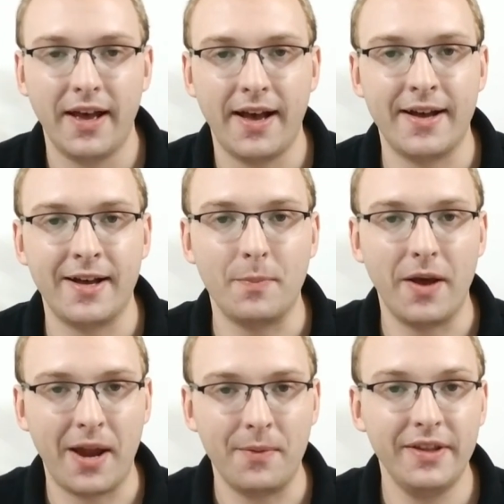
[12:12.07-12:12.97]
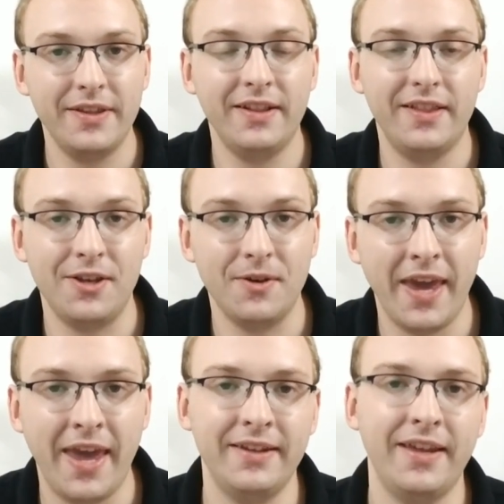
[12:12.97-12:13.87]
I really think that you
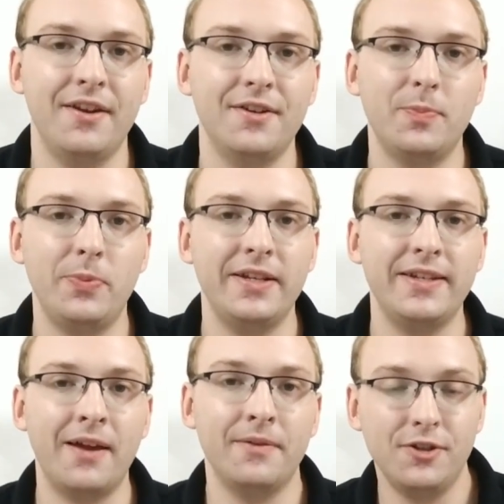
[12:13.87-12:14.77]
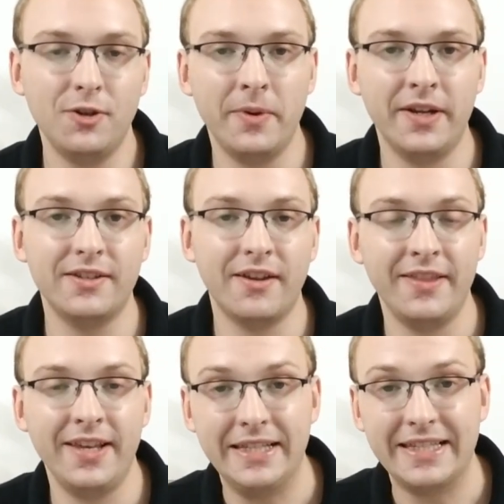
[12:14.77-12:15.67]
can get your speed down to 2 minutes on
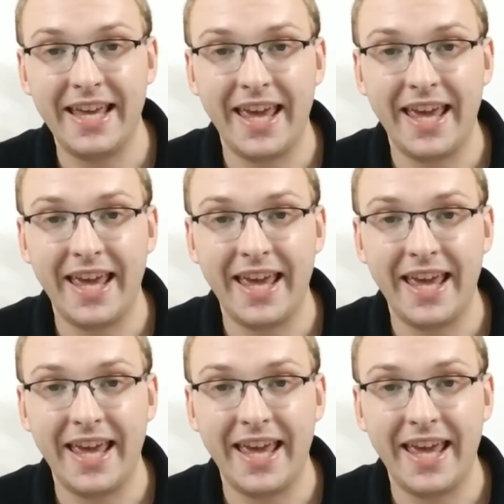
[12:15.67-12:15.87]
these,